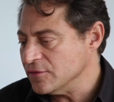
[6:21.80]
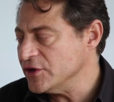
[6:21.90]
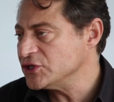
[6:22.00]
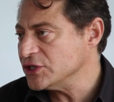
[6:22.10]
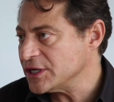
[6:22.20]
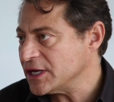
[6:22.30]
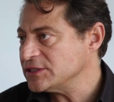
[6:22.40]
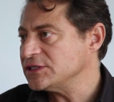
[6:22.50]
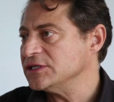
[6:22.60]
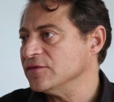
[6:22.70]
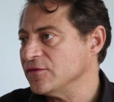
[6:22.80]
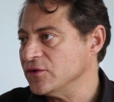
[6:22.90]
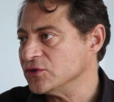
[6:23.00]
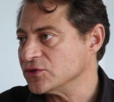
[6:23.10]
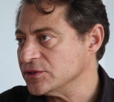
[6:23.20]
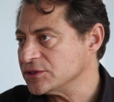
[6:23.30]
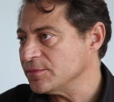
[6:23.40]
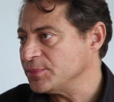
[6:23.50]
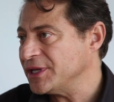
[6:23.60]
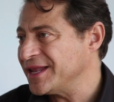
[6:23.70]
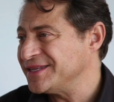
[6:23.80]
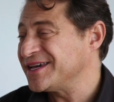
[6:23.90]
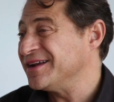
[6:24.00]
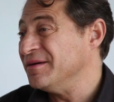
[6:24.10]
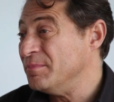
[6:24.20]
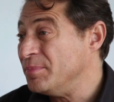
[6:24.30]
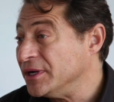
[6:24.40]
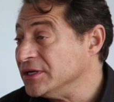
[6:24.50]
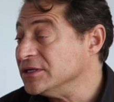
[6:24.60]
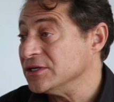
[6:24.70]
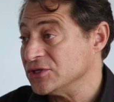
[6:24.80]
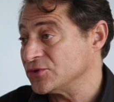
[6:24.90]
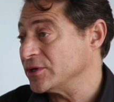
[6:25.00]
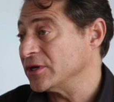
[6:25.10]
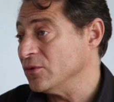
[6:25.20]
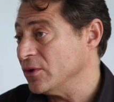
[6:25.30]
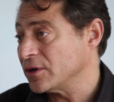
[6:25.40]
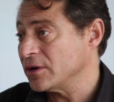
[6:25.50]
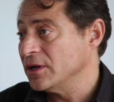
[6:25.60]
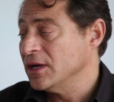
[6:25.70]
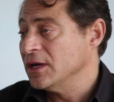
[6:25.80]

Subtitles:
The vision that I see of the future is a planet that's got abundant drinking water.